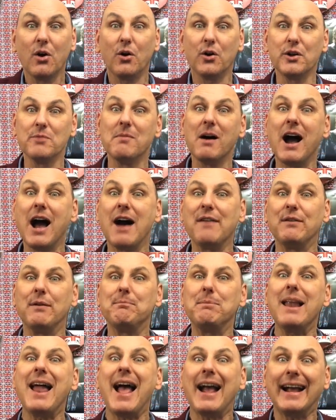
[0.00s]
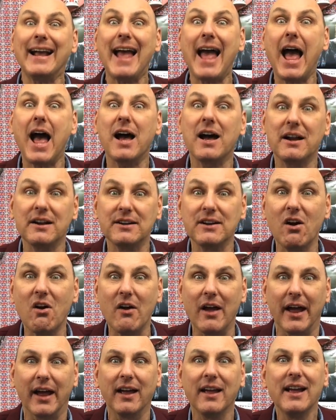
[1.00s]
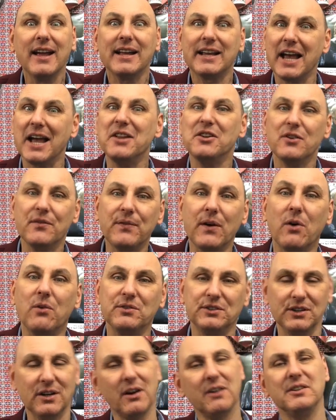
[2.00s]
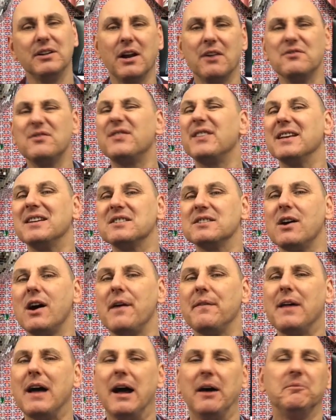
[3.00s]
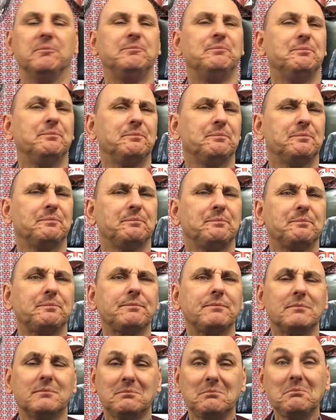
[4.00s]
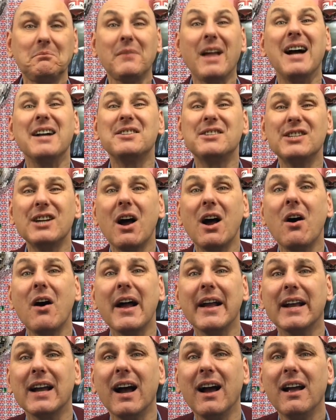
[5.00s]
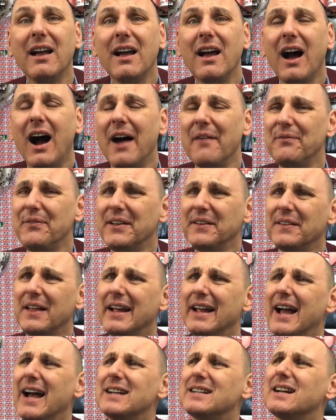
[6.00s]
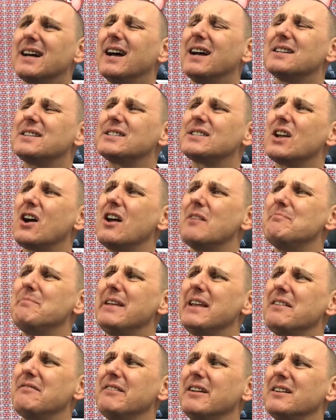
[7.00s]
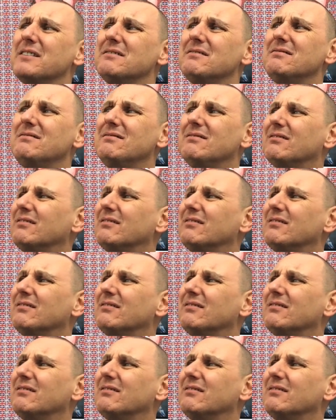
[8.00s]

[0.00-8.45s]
Or you might have a black cat at night. Can you, or, you know, things like that a tiger. I think they had a, a Siberian